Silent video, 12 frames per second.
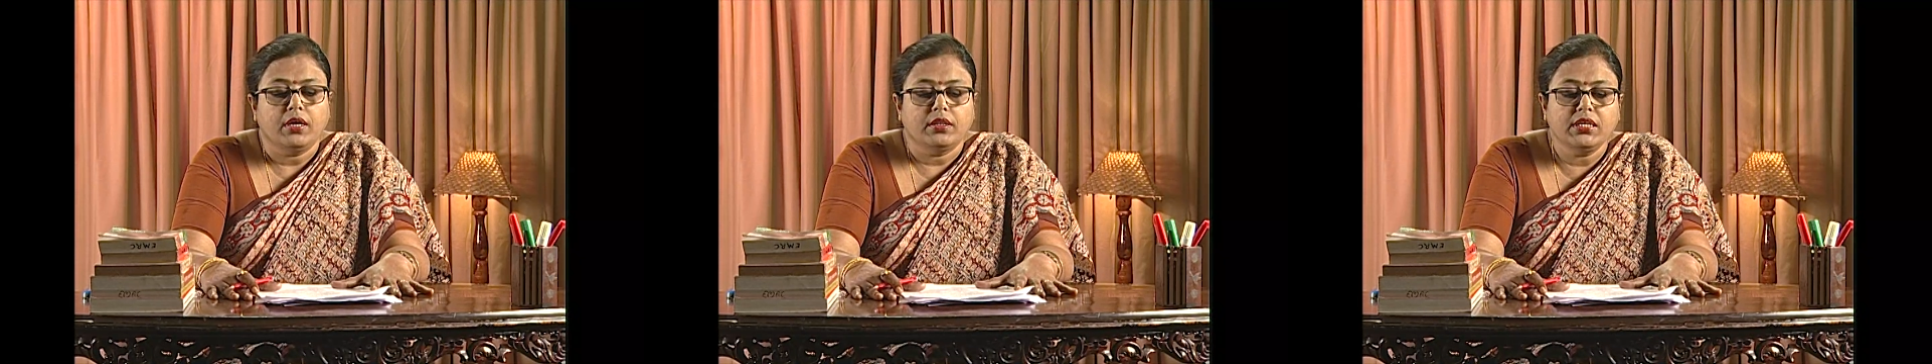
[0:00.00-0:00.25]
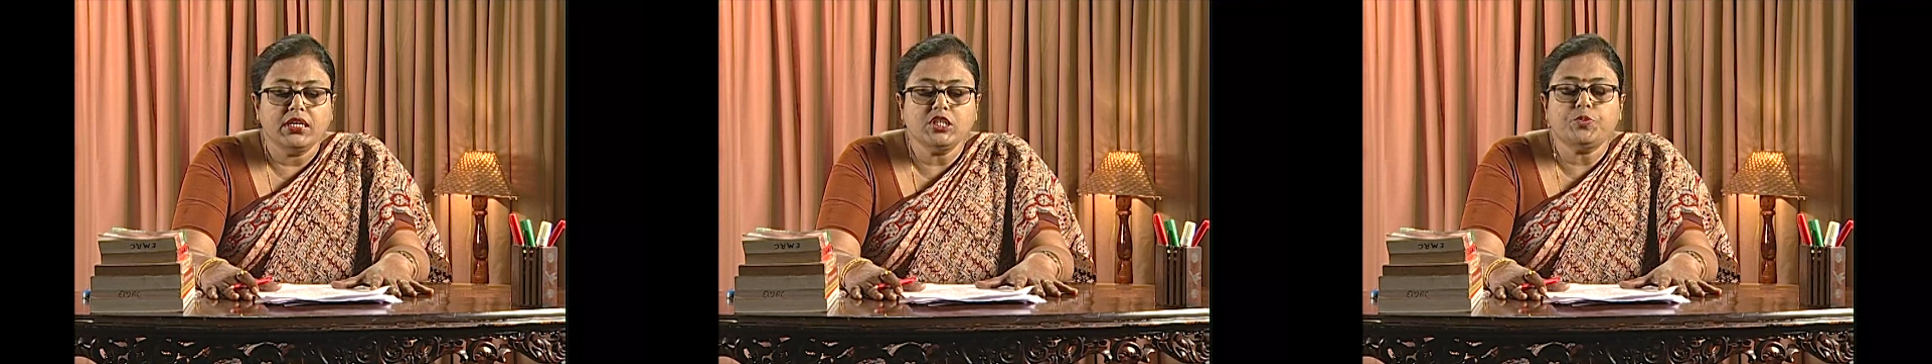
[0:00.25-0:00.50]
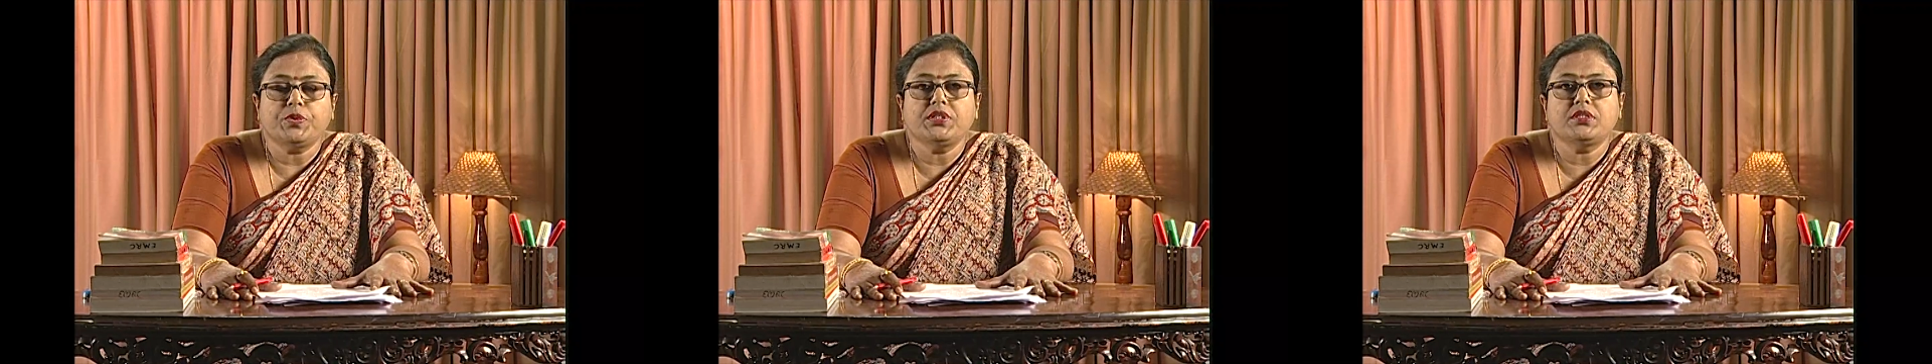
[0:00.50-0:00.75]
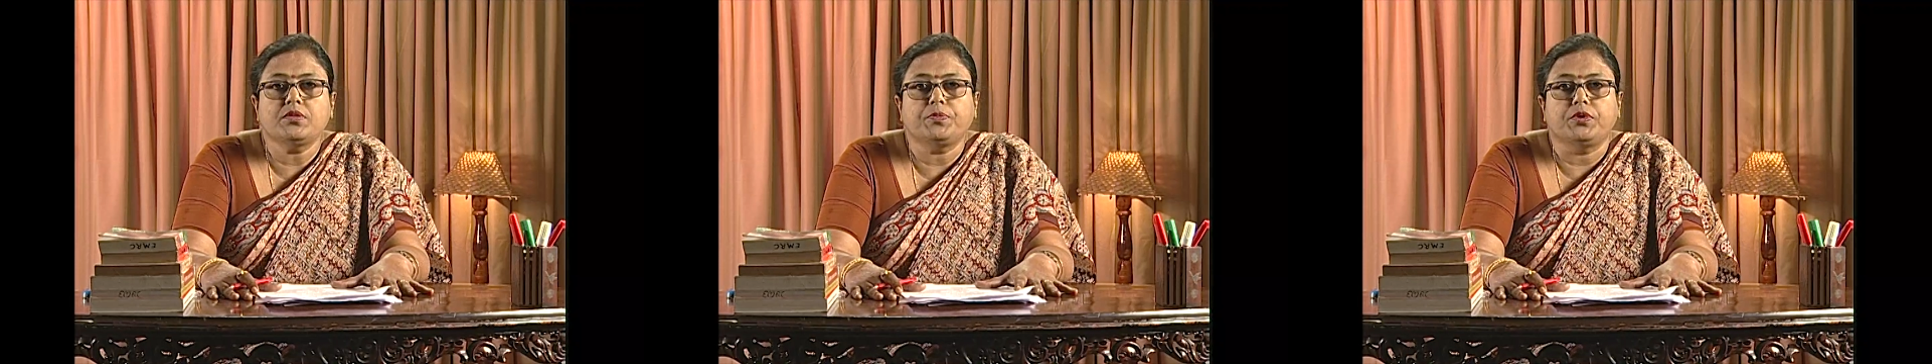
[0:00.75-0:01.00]
these
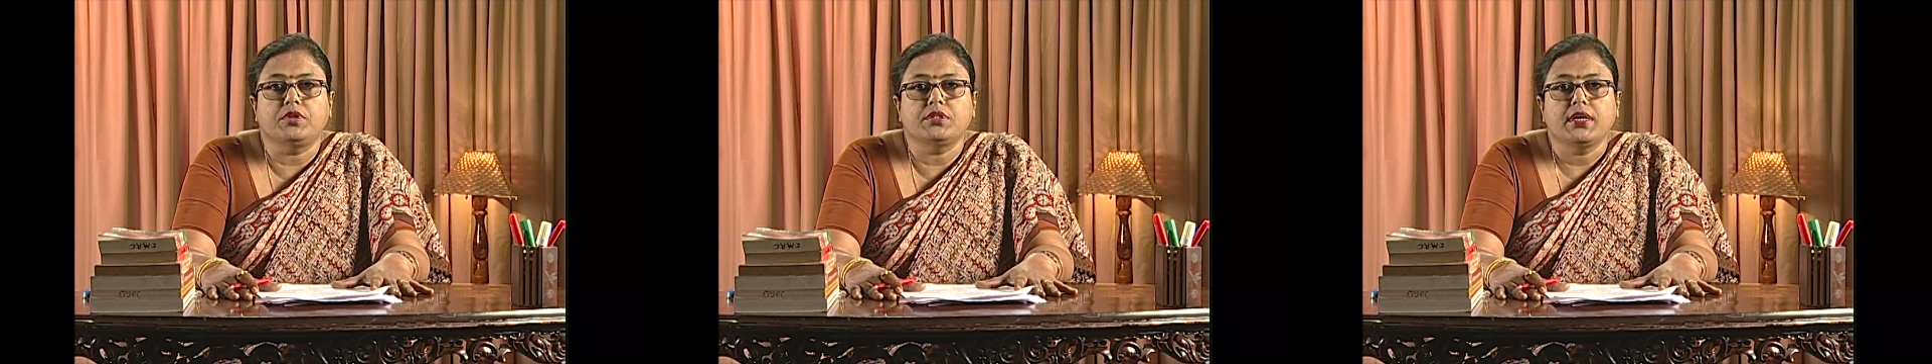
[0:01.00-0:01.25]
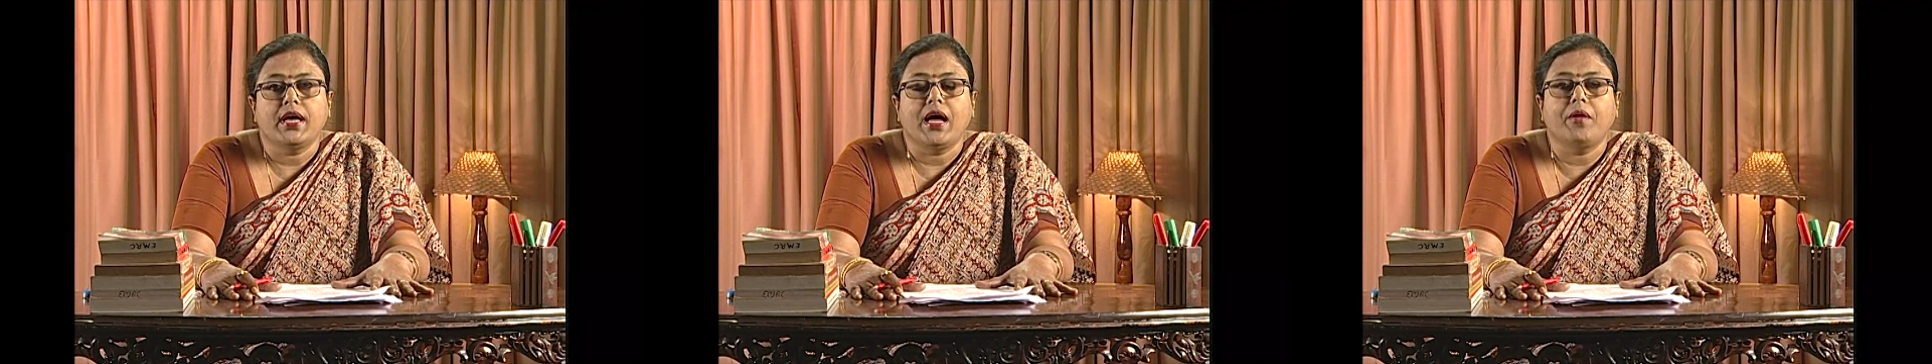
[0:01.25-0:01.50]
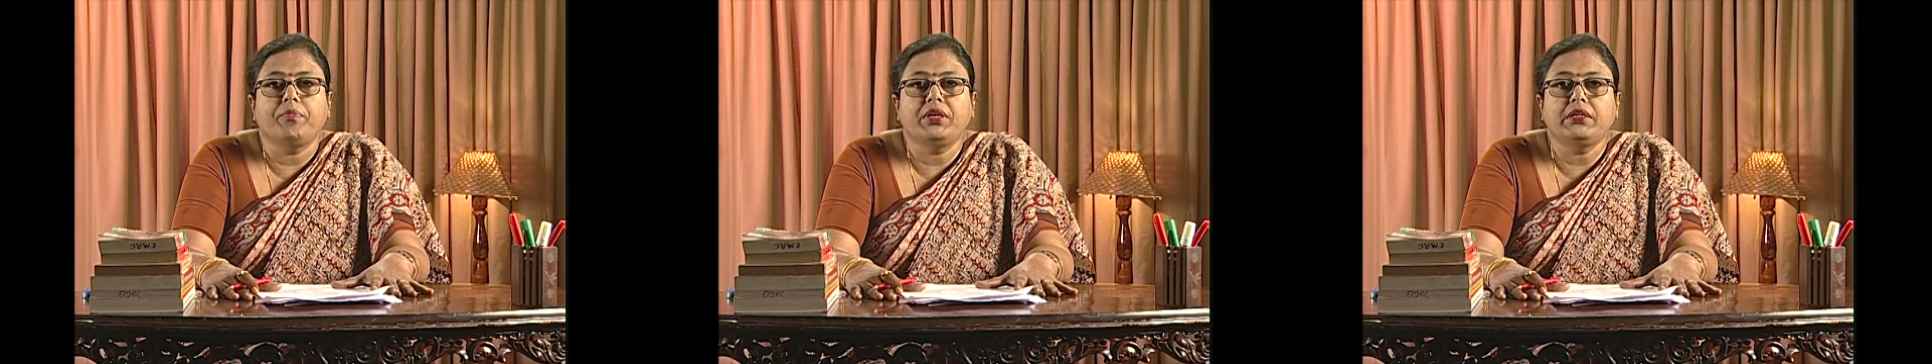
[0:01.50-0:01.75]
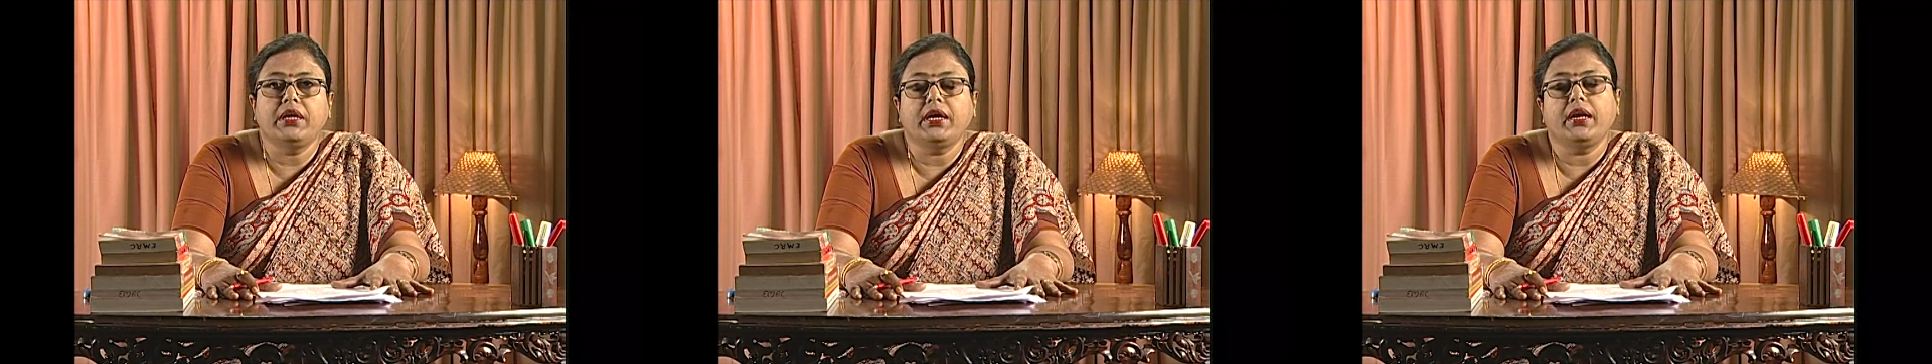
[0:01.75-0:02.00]
principles have
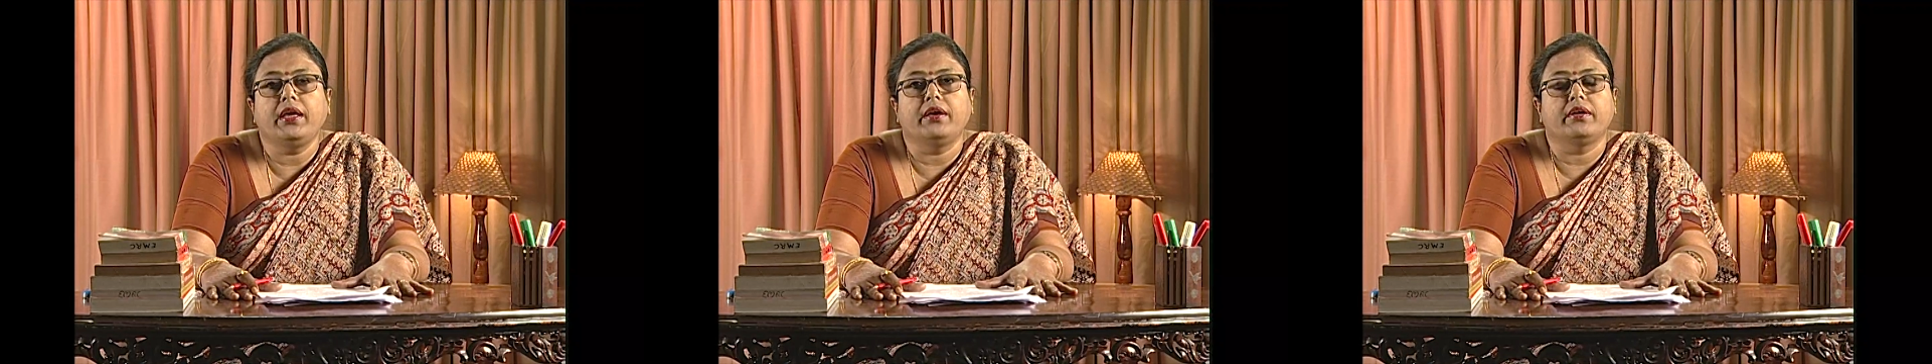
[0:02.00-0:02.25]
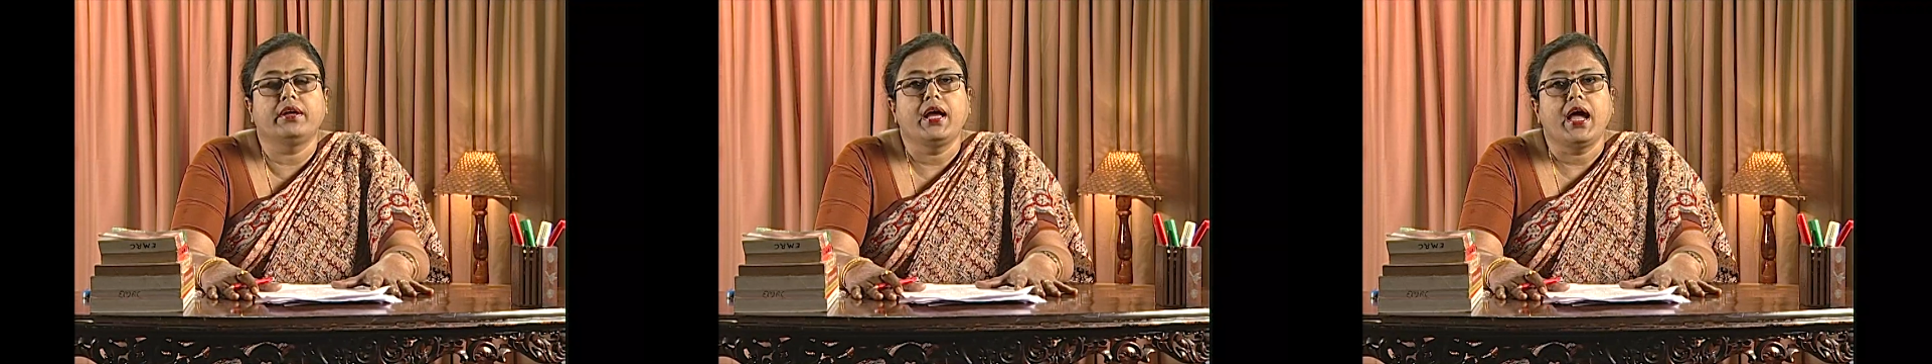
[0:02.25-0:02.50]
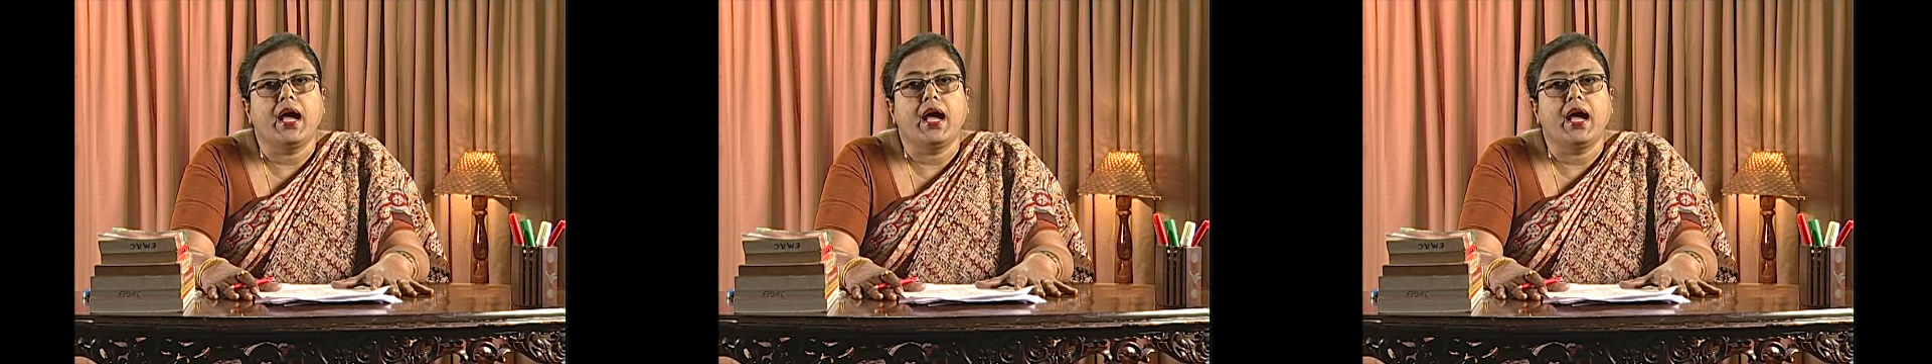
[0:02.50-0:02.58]
been declared